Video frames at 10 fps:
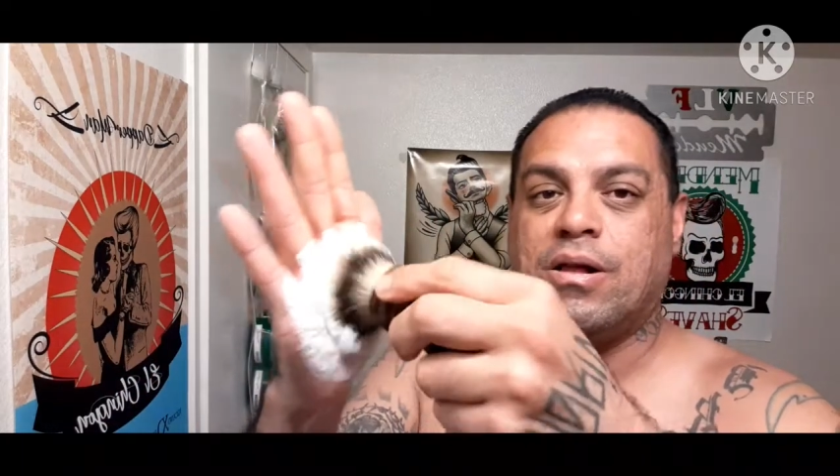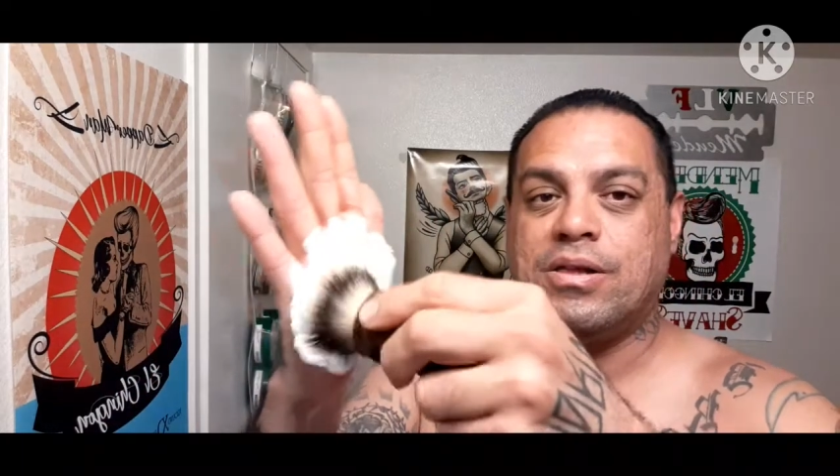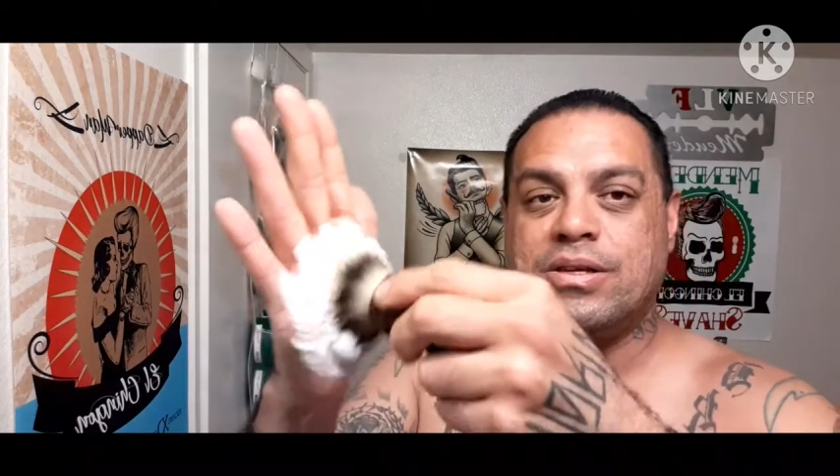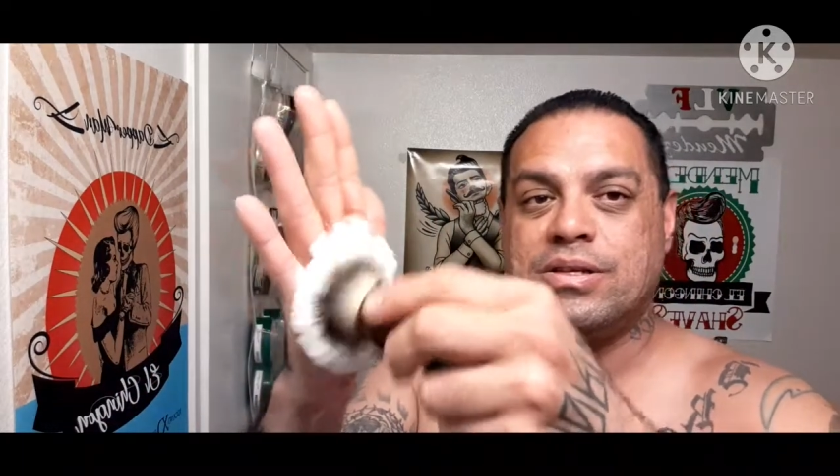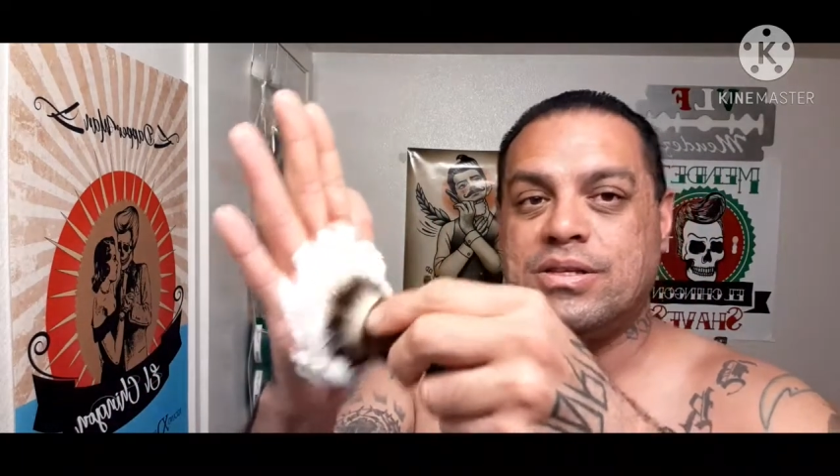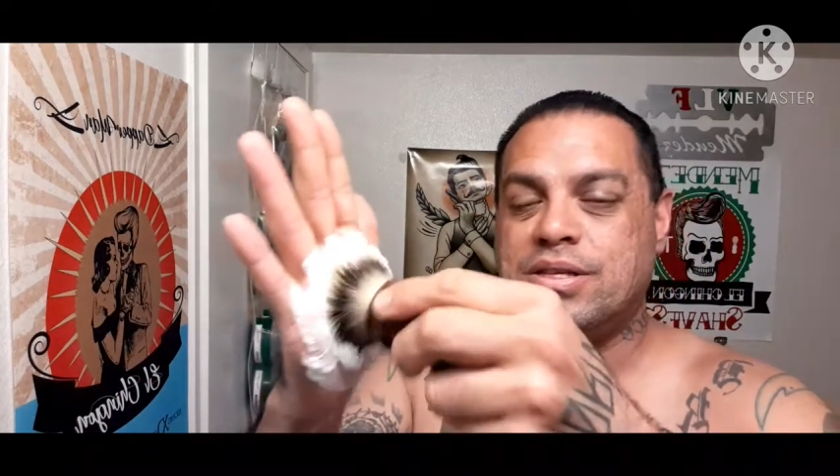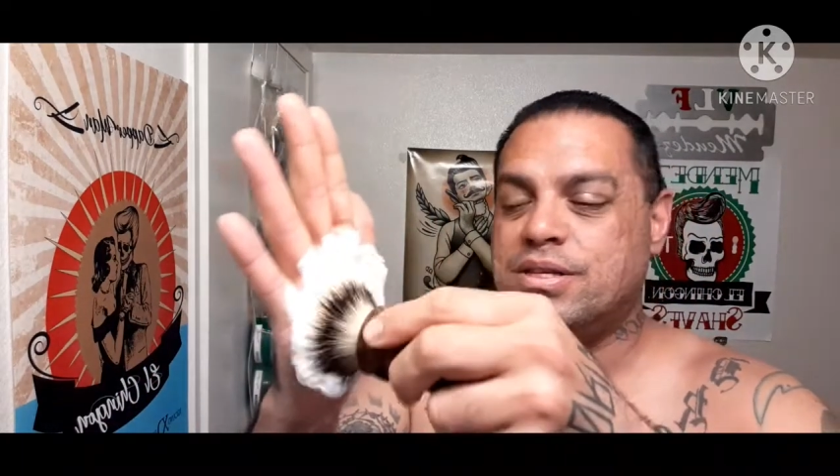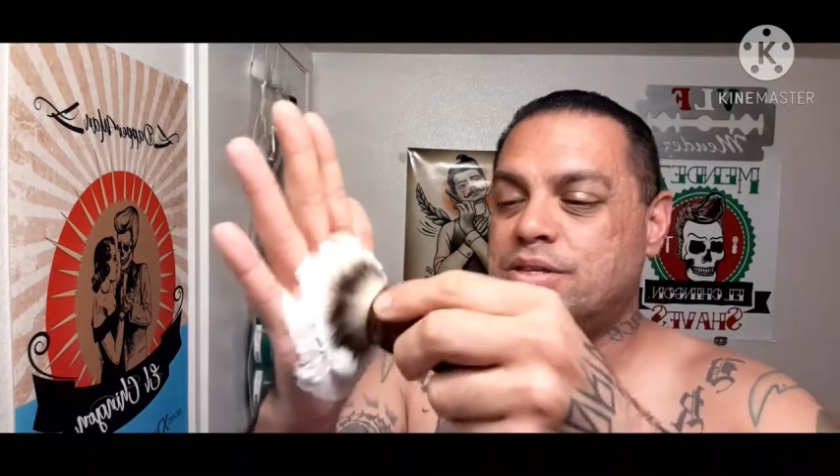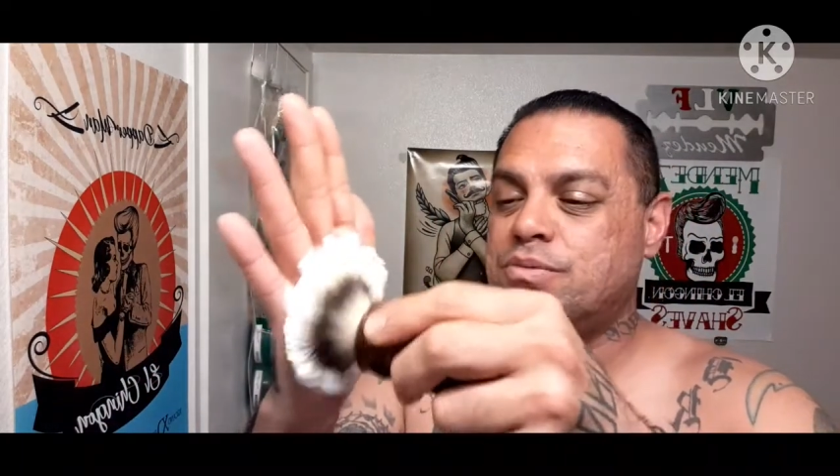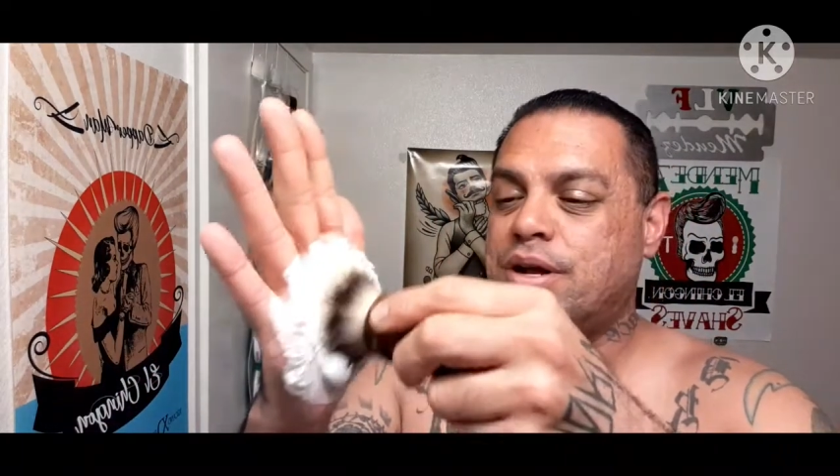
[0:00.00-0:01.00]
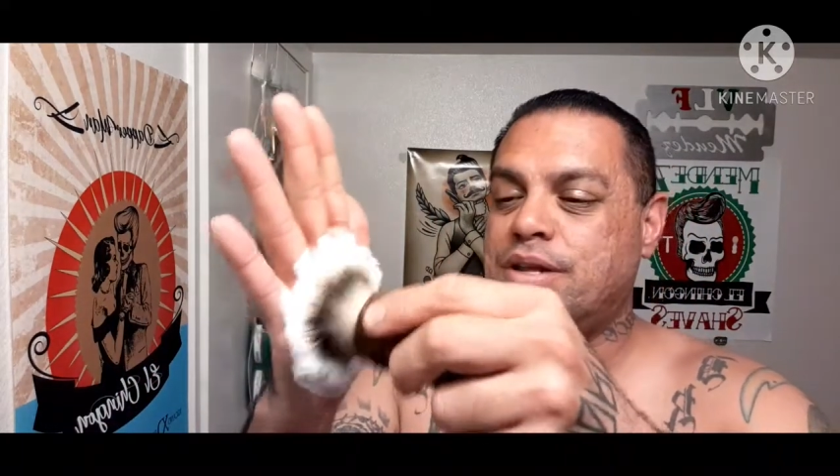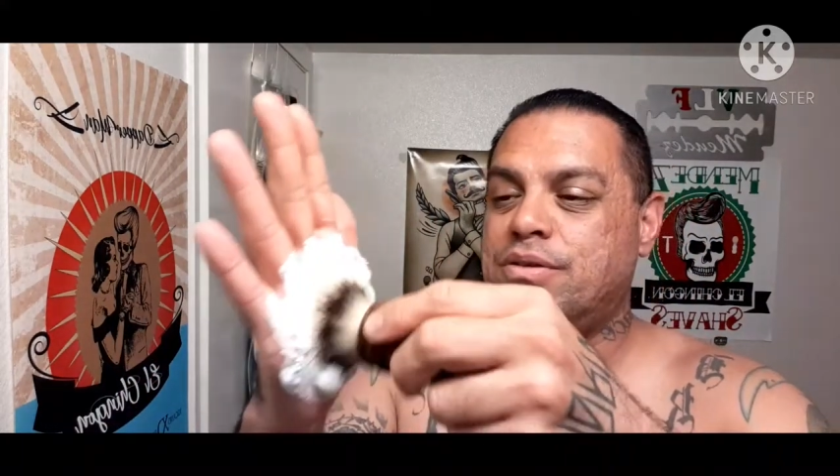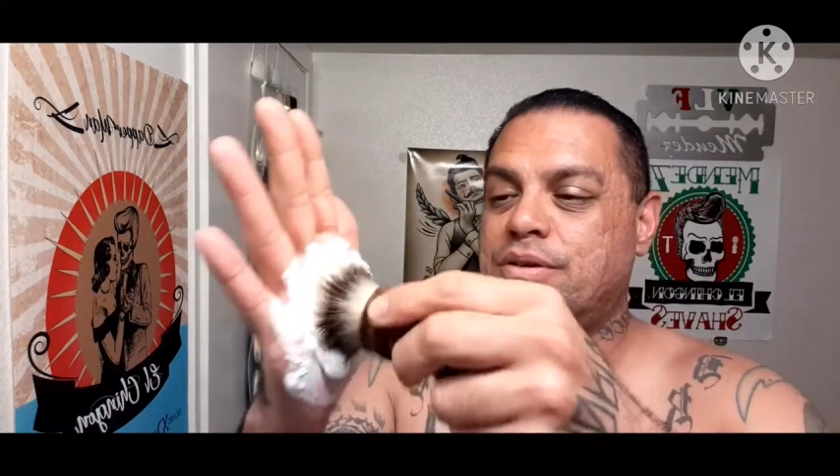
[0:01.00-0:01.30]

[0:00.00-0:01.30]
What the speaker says: This is what I do,